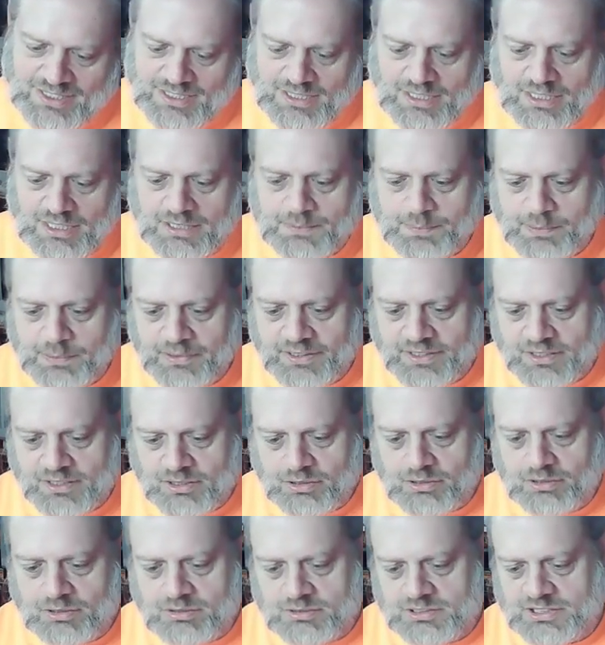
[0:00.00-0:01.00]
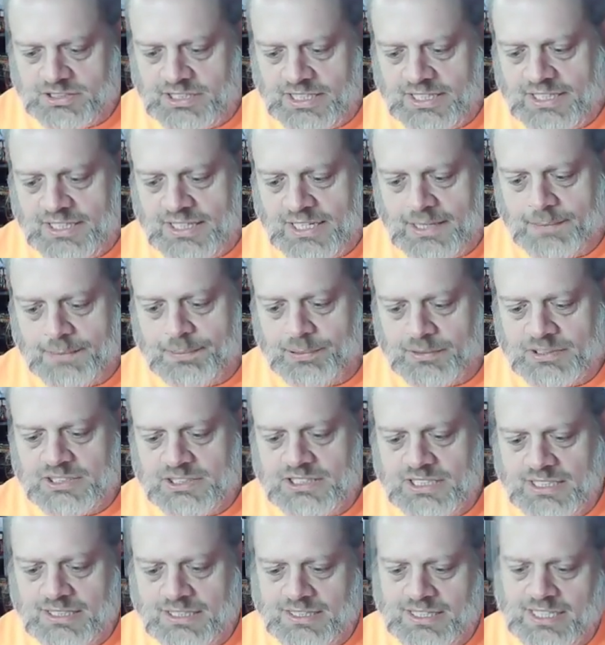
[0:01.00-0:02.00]
That's pretty cool, Jay. I
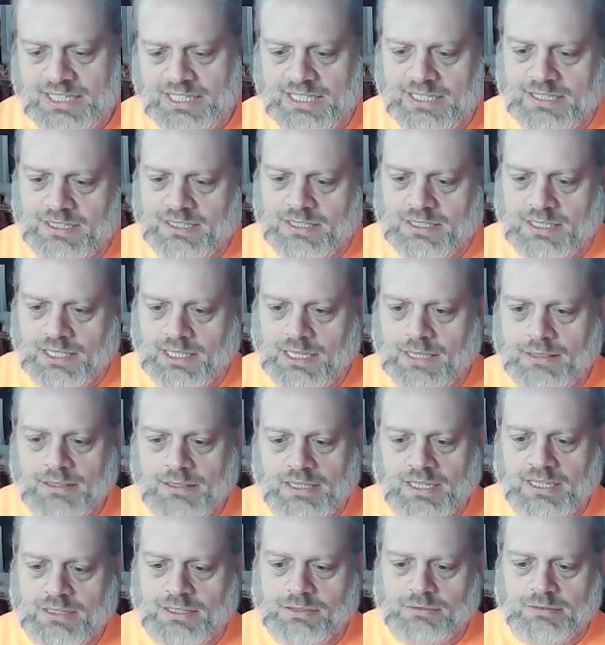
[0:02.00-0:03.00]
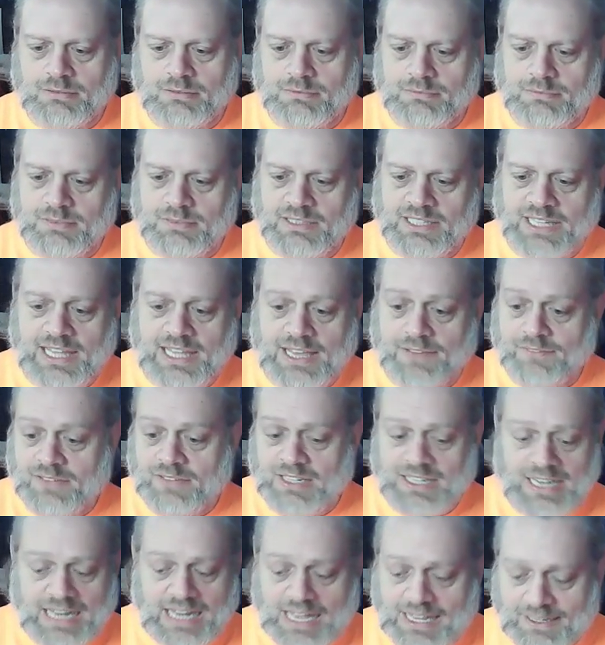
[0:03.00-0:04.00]
appreciate that. I, I don't really have
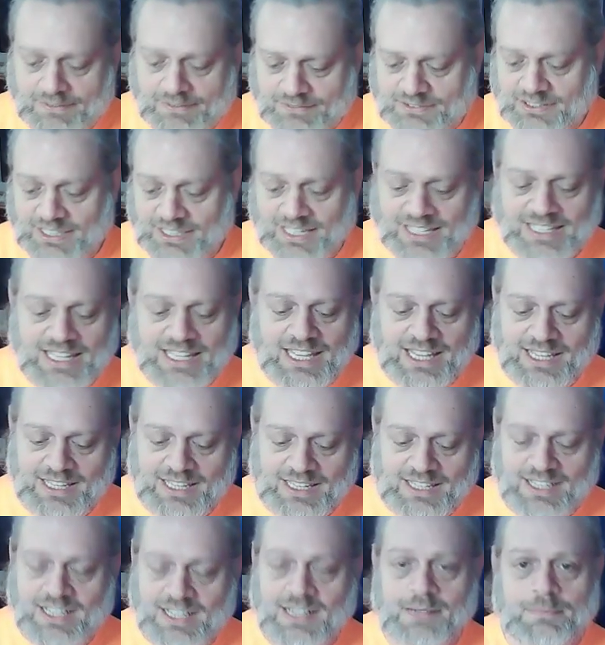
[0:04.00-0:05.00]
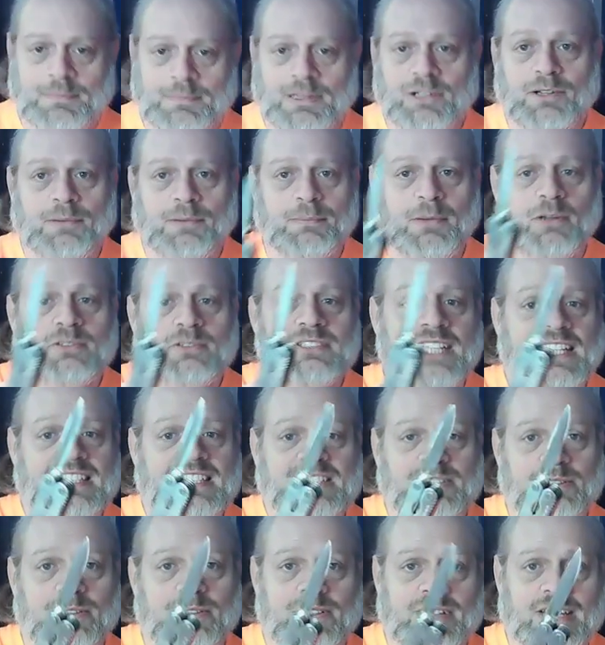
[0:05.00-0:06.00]
any knives. I got my little multi
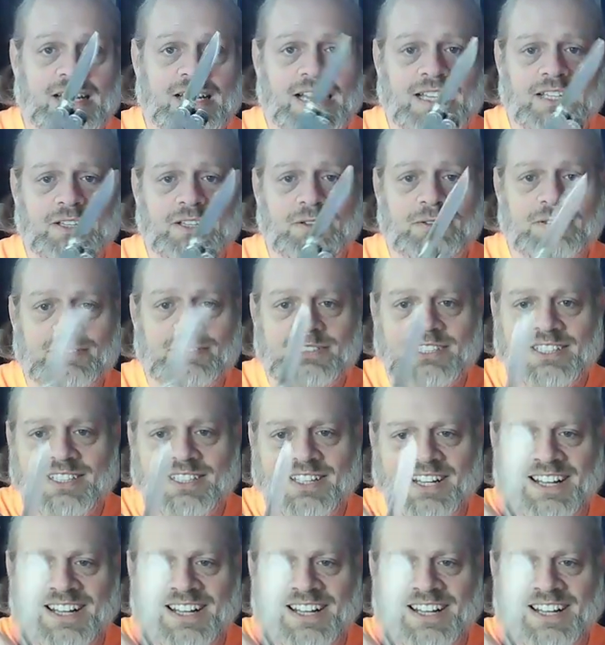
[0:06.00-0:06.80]
tool that I use.